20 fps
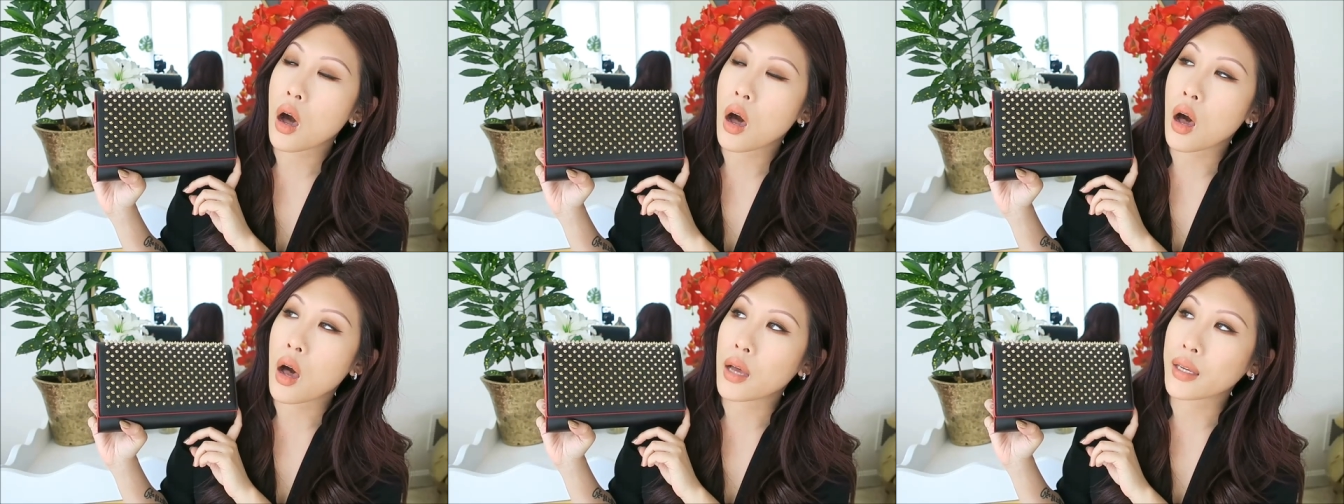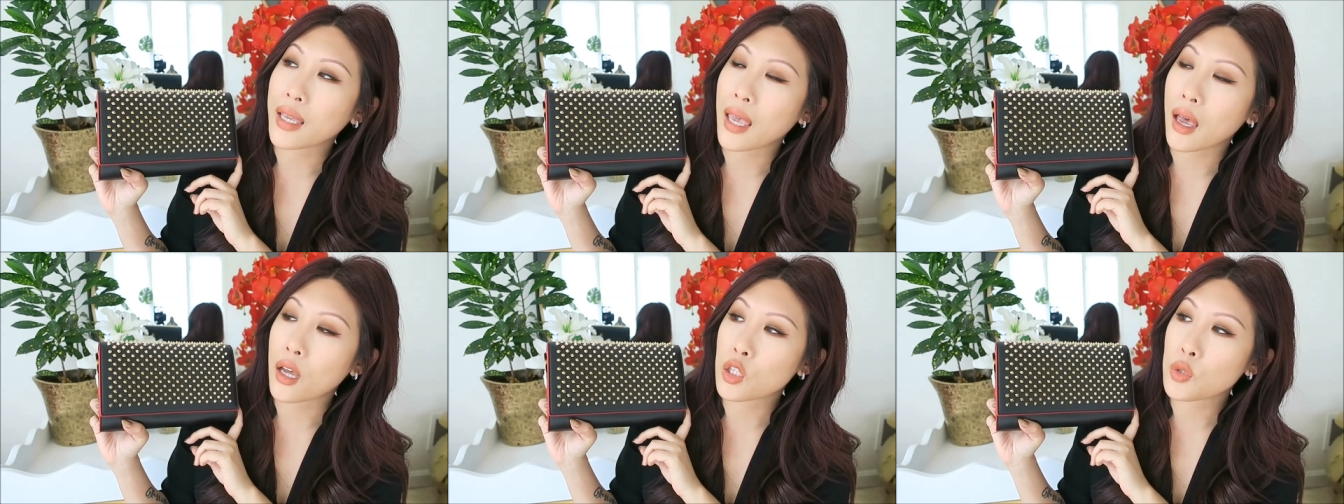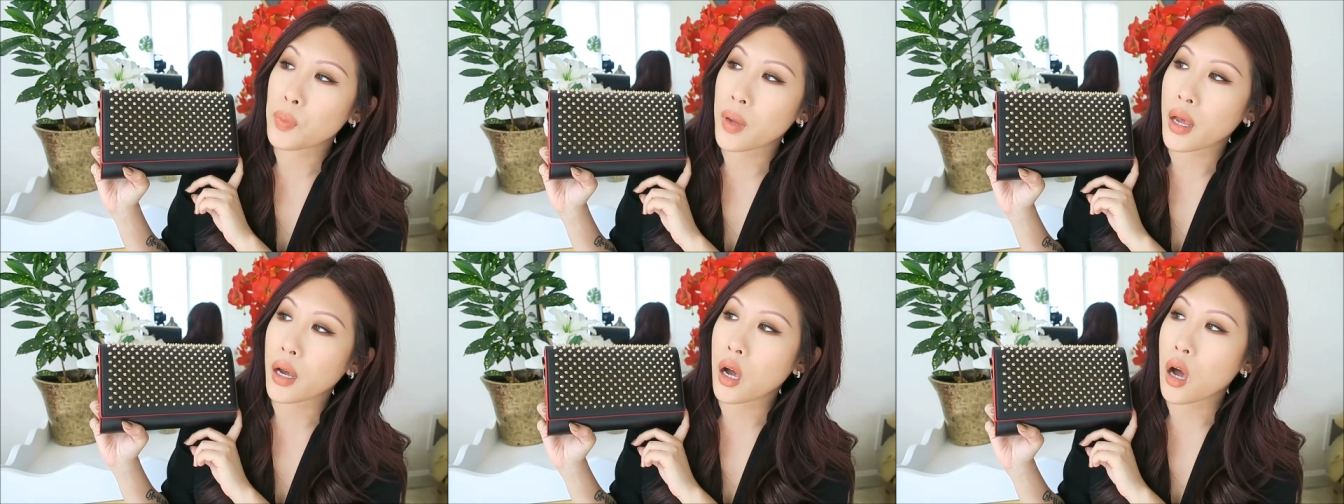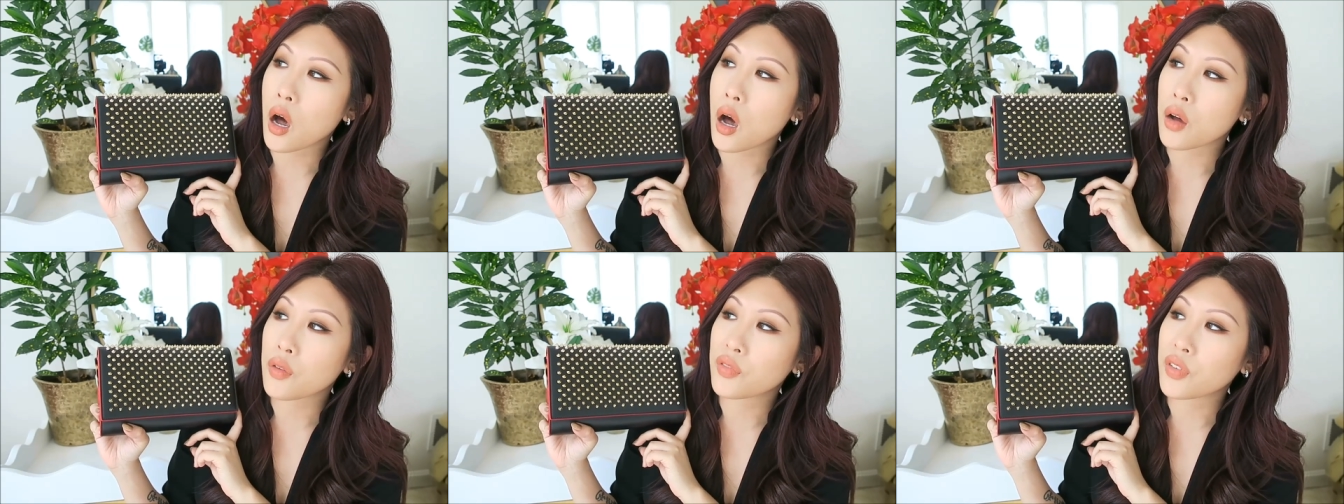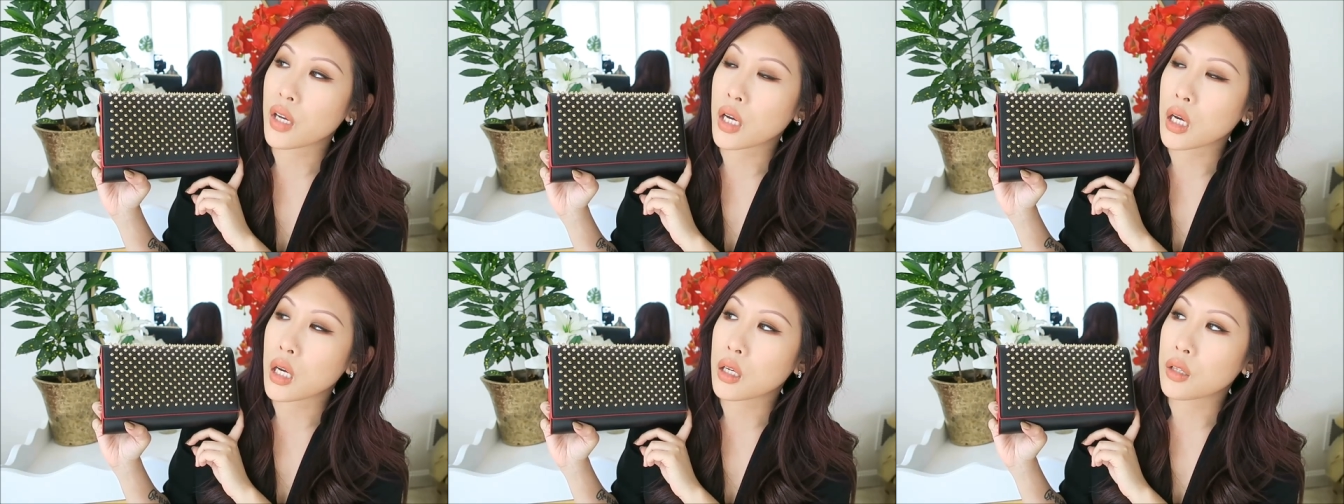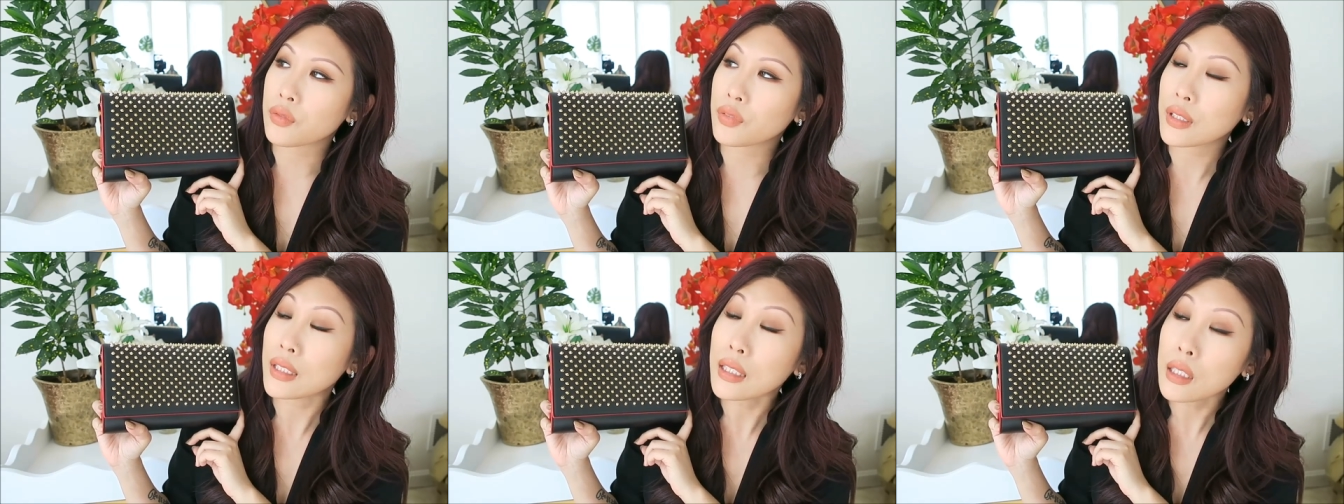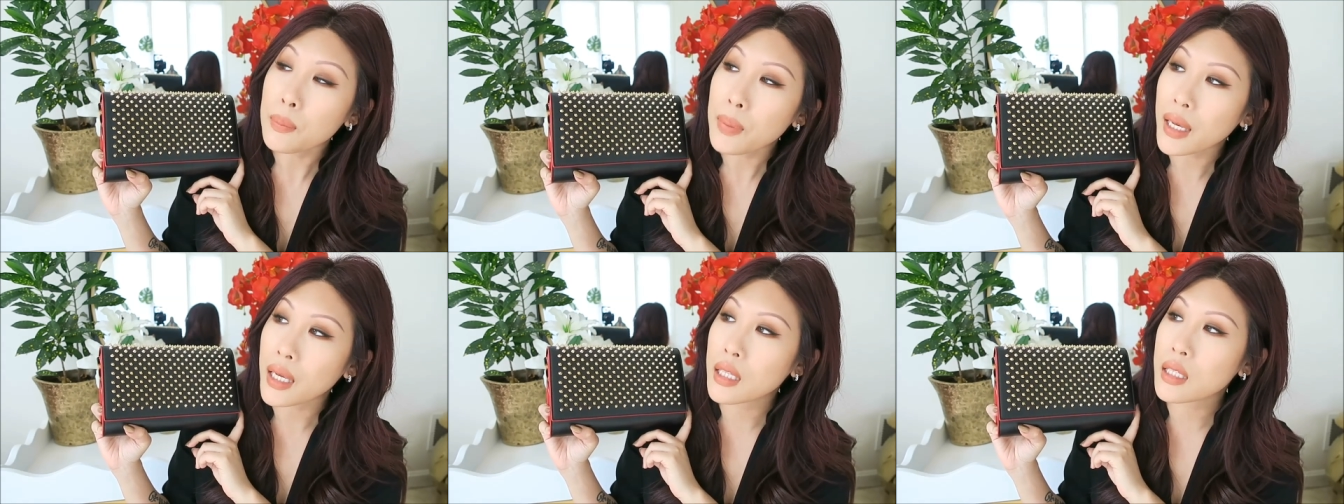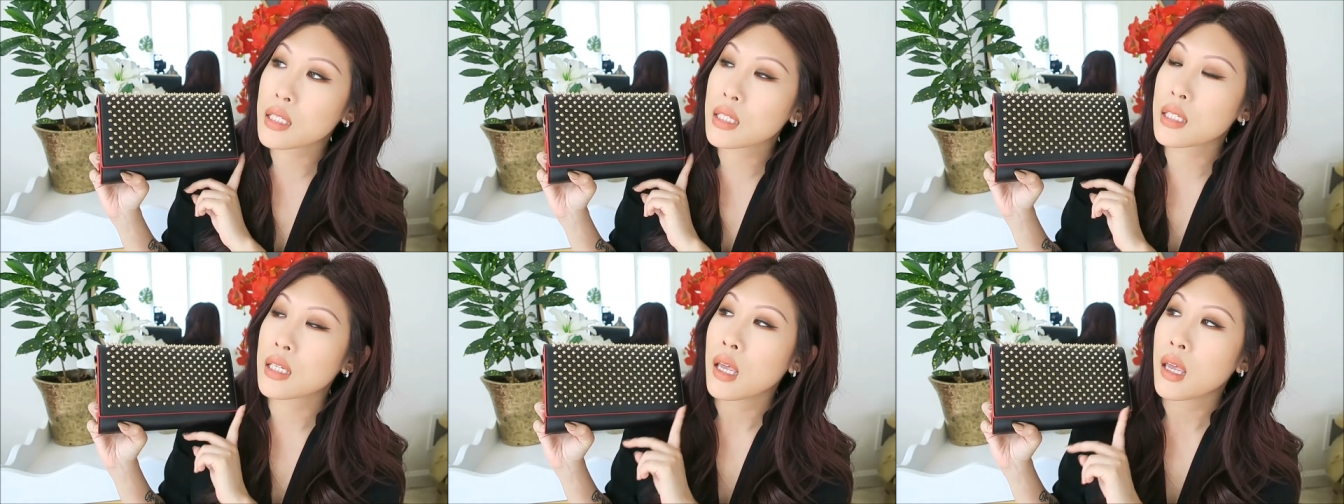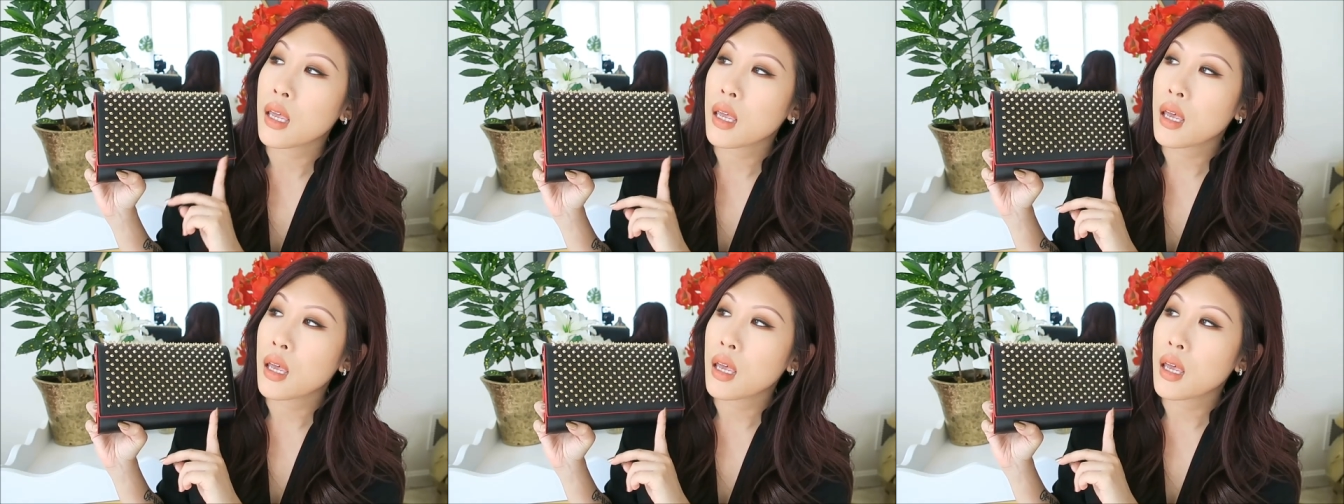uh, cash back off of Ebates.